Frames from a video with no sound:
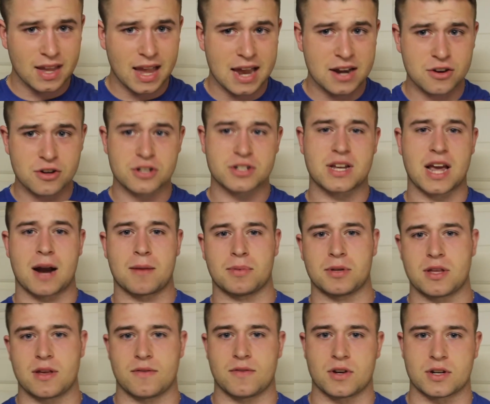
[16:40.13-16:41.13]
and you just got to
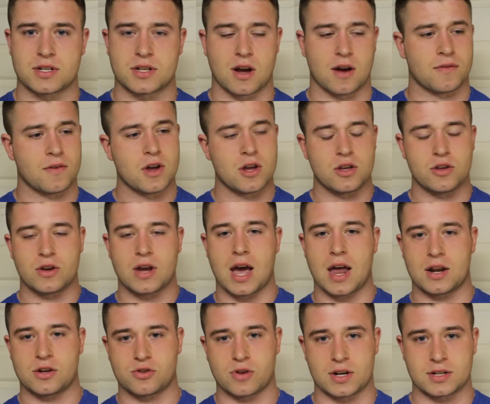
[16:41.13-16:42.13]
believe in yourself. You got
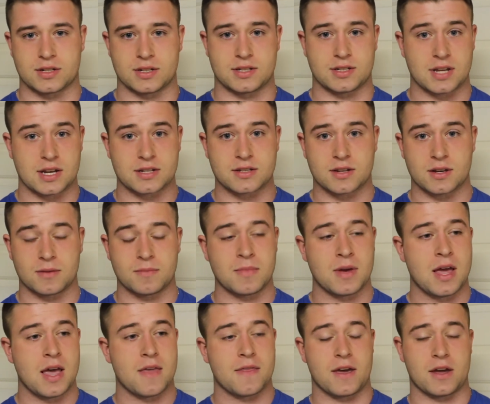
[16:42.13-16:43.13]
to trust the system
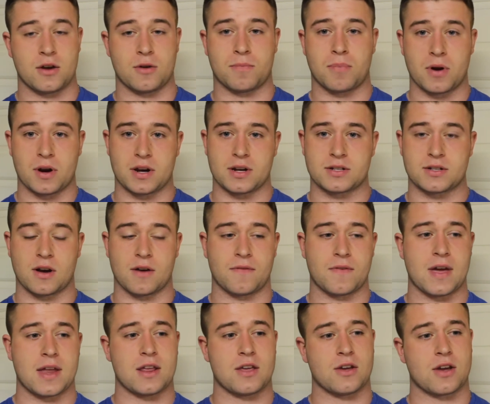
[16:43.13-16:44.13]
that you're putting yourself
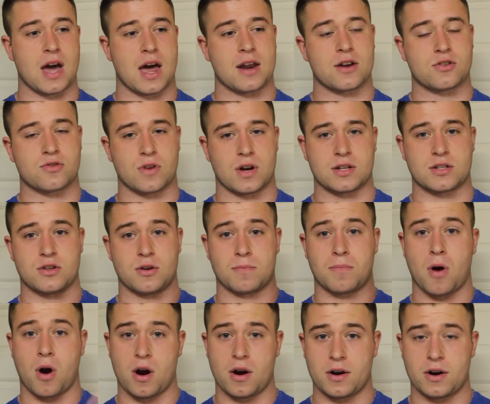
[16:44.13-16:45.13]
in, and you got to trust your
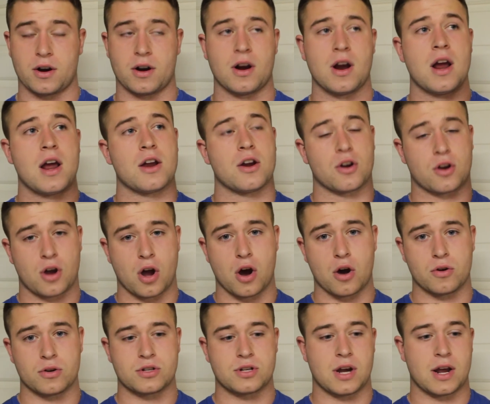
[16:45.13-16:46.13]
partner, your
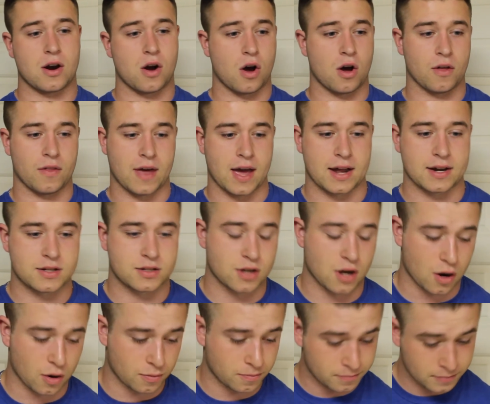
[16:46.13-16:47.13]
coach, and all that.
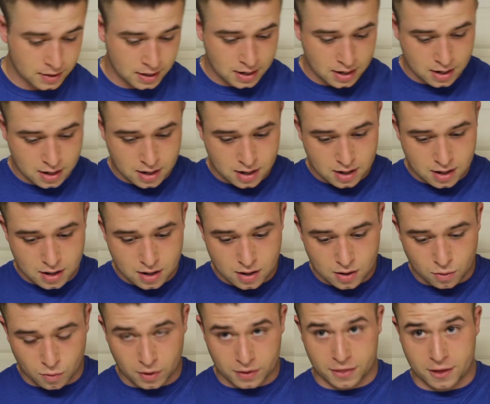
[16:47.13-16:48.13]
So
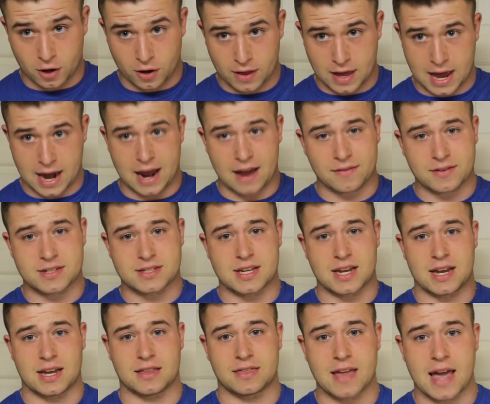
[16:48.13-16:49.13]
with all that, I have to
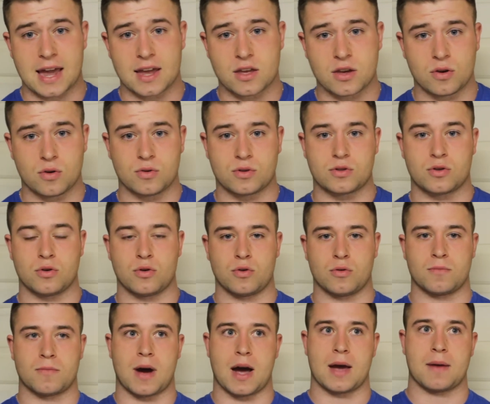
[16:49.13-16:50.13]
say thank you
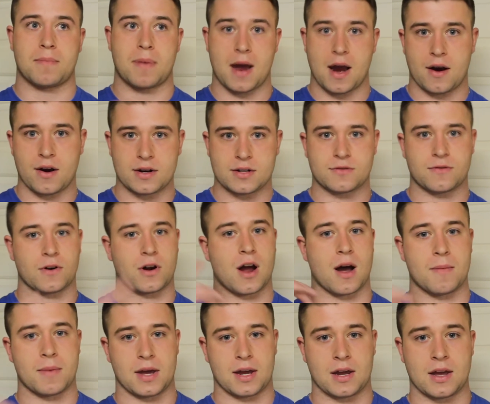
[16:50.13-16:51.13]
to my parents for
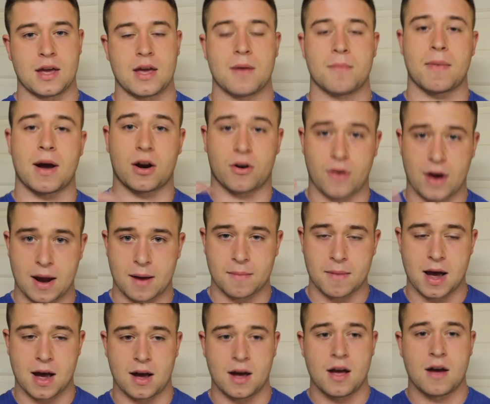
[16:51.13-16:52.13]
coming, my
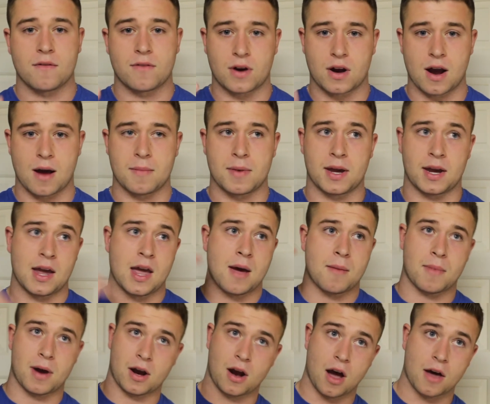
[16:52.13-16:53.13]
grandma for coming,
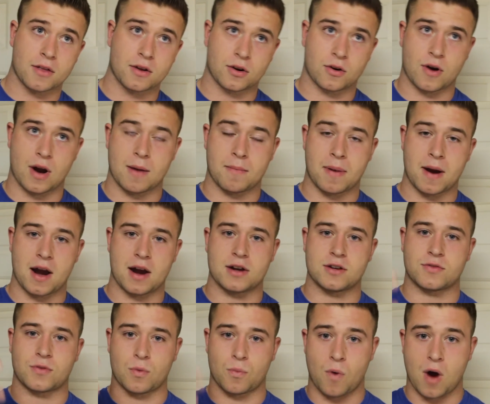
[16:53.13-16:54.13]
my other
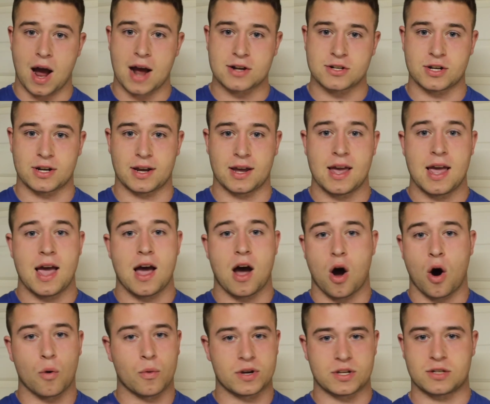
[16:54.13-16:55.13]
grandparents for watching,
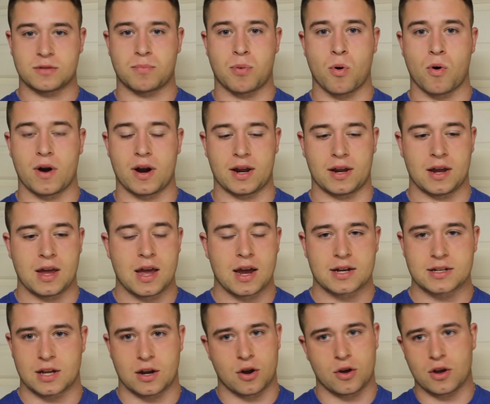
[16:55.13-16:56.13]
always supporting,
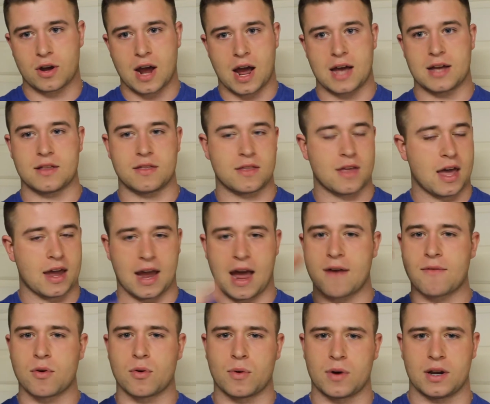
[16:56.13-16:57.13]
because I know you guys, like
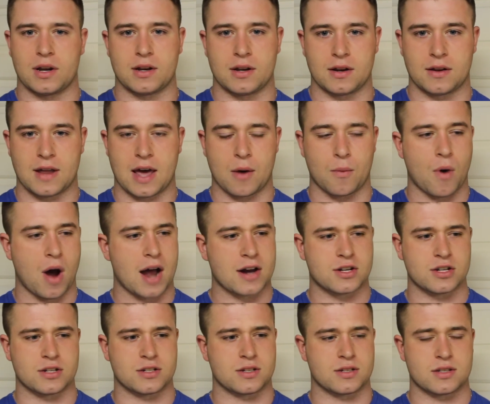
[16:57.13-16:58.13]
everyone that
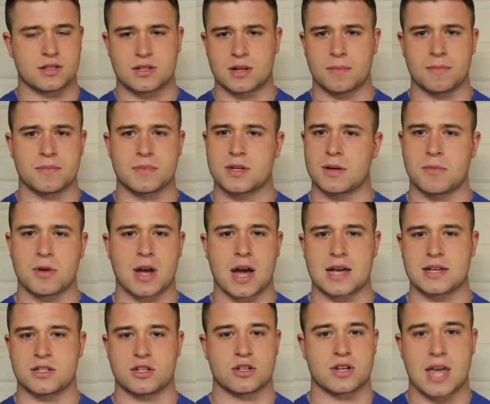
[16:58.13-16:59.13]
watches, some of you
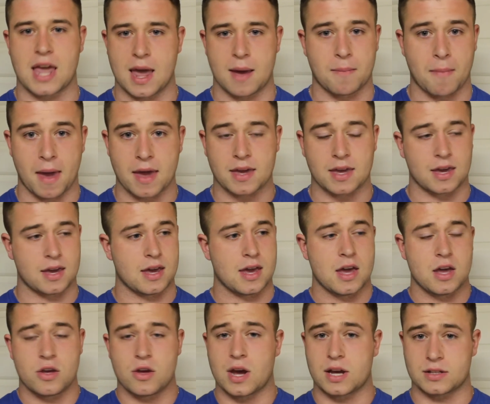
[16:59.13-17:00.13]
guys just can't make it.
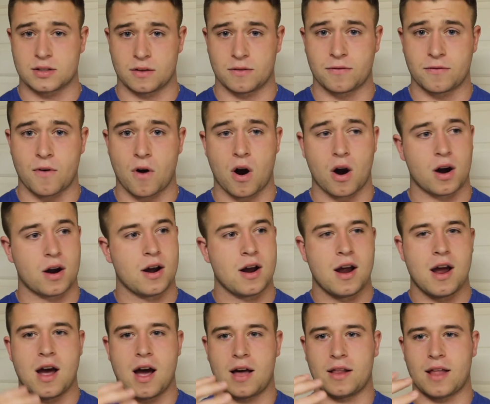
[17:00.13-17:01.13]
You guys live far.
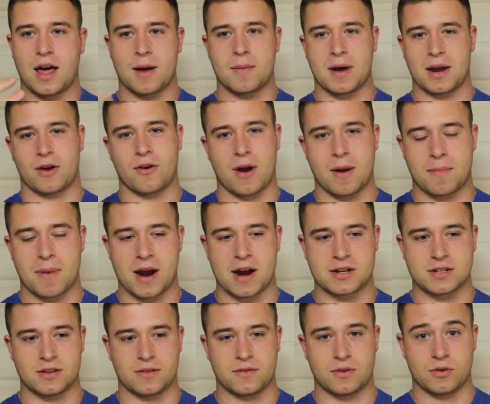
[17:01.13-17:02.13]
A lot of my
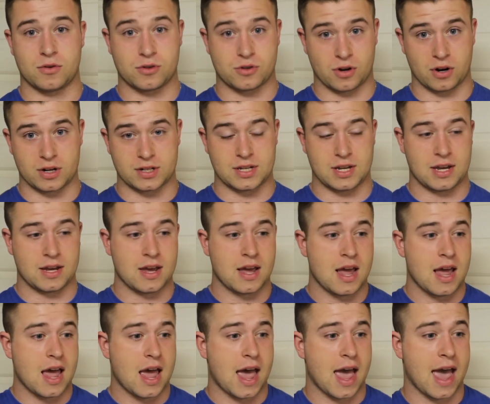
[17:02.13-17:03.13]
grandparents live in New Jersey,
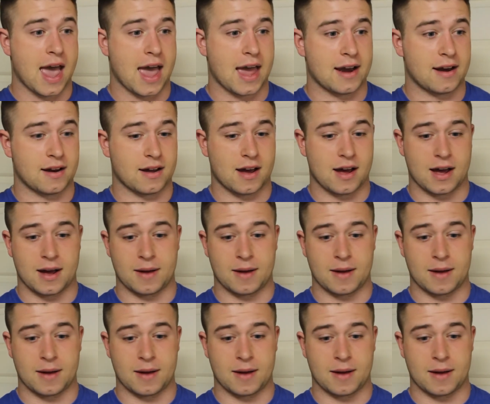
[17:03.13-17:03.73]
and